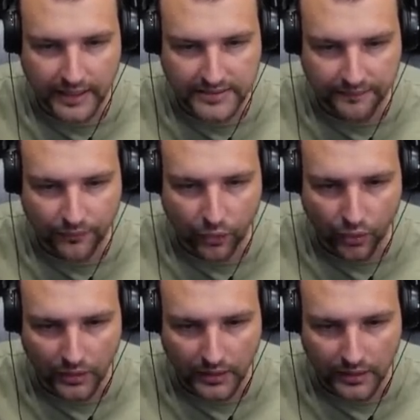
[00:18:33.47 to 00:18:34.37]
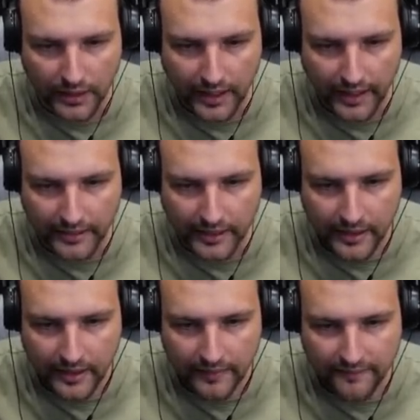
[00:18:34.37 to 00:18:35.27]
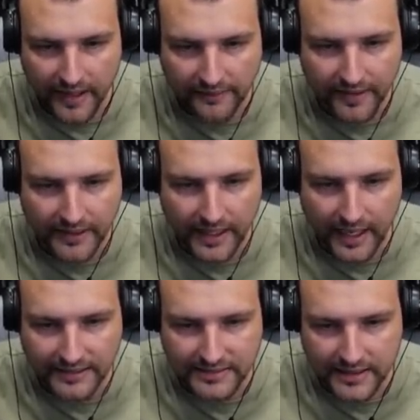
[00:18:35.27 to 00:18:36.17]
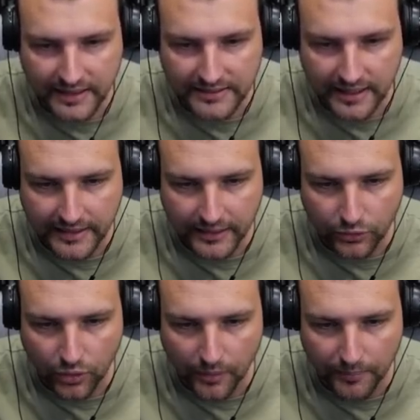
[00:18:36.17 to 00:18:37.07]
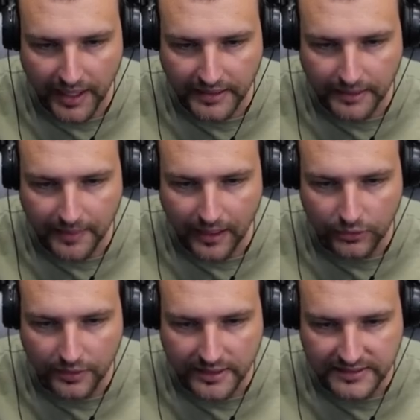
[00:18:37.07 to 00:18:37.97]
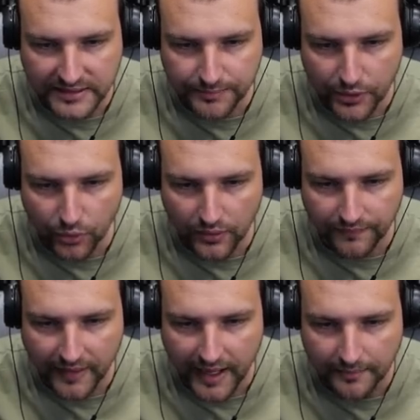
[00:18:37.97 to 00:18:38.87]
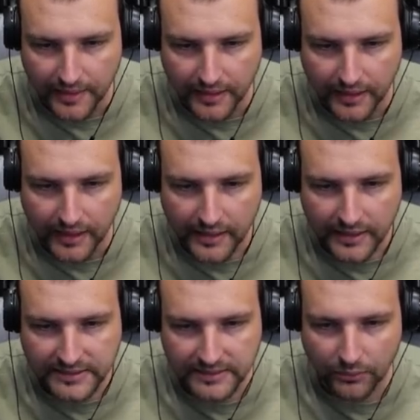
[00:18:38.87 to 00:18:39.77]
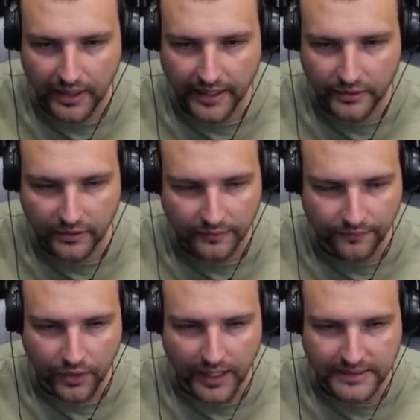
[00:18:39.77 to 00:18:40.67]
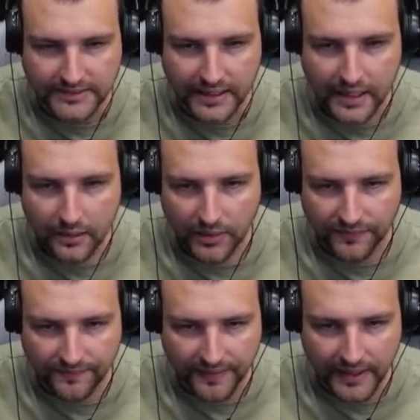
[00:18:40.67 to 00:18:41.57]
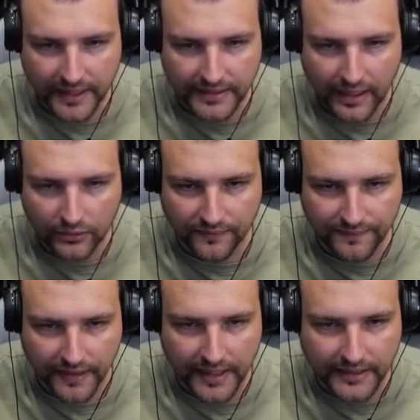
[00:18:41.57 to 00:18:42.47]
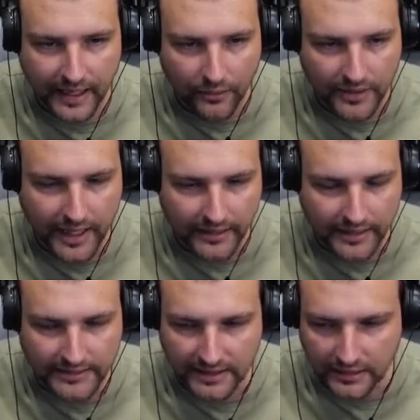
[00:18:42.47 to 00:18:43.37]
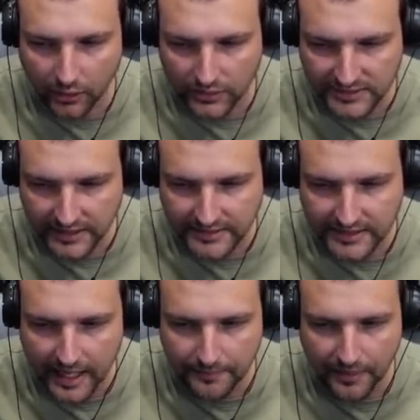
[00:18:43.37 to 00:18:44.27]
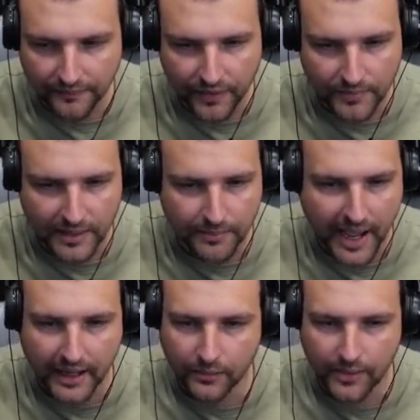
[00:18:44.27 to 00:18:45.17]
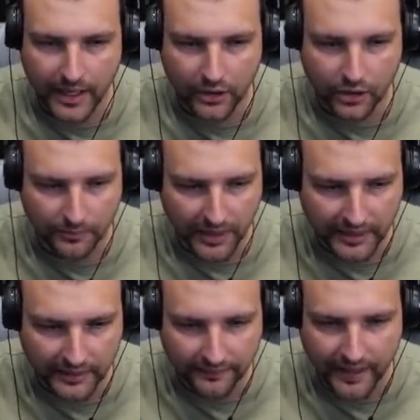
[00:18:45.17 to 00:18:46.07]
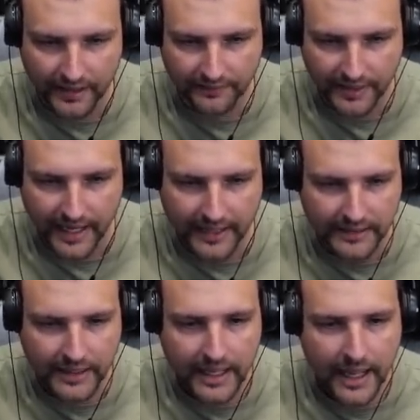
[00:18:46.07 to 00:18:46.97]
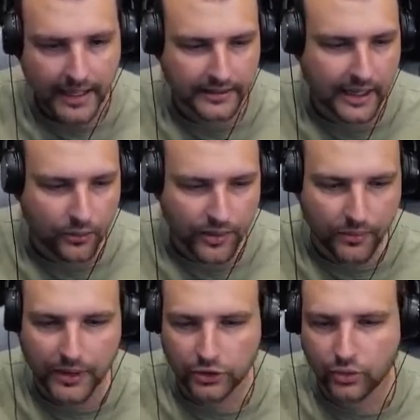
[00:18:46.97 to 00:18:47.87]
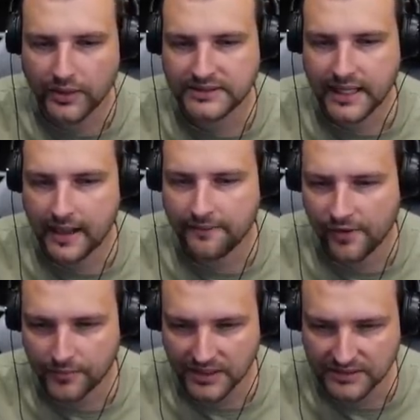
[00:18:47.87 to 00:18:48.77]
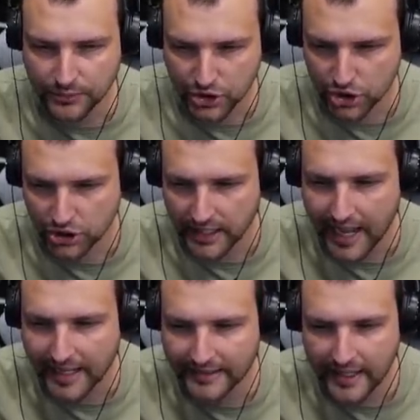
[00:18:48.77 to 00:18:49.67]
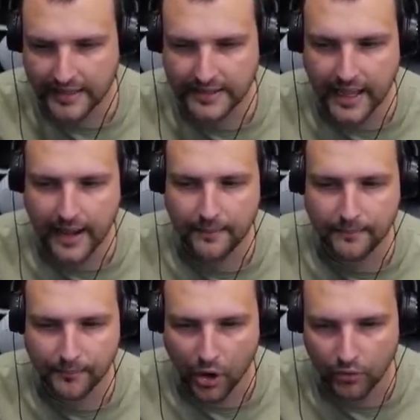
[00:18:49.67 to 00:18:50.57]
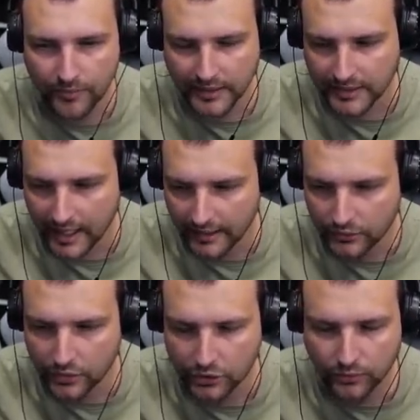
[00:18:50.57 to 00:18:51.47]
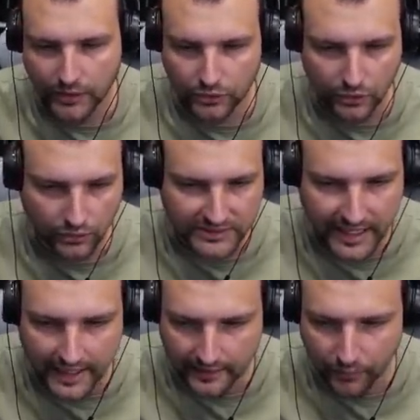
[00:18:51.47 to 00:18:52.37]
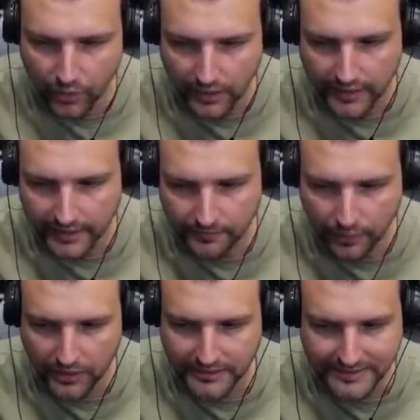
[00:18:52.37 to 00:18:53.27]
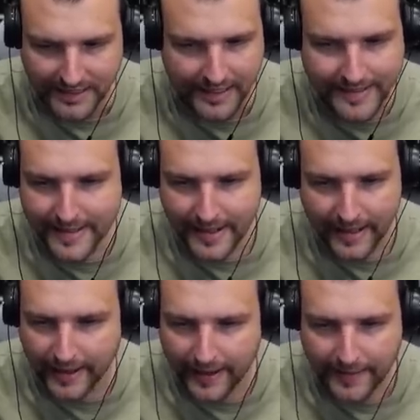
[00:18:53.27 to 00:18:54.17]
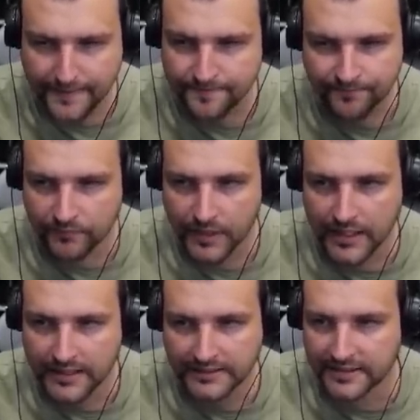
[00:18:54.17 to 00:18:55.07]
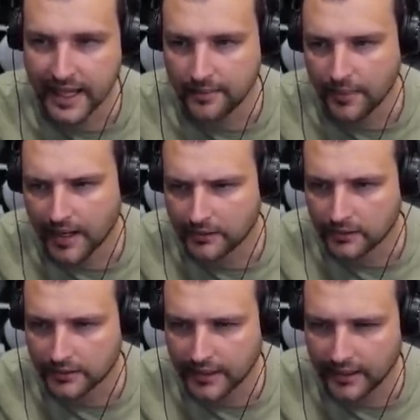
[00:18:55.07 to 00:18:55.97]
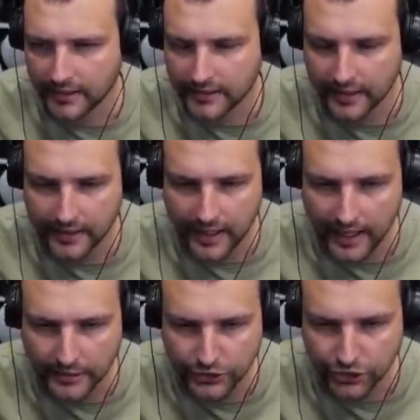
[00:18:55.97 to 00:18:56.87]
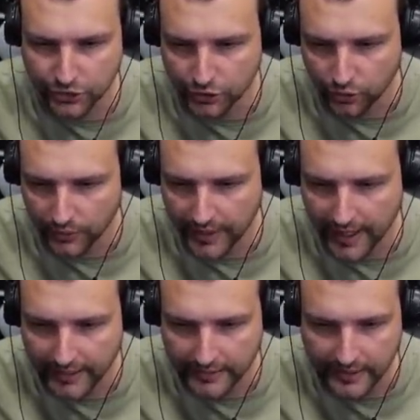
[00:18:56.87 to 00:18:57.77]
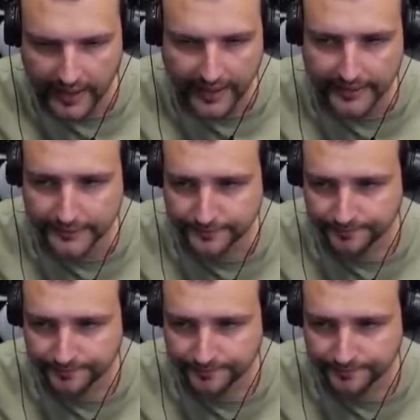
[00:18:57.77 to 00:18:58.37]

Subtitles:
as a whole, right? Very, very nice. There is nothing to complain about. This is pure farming simulator for us. What we figured out that there is a toaster sniping from the back. We are completely fine with that. And now we want to escape from this position at the moment. I do not want to lose any more hit points in this game. I do not really think I should do that, right?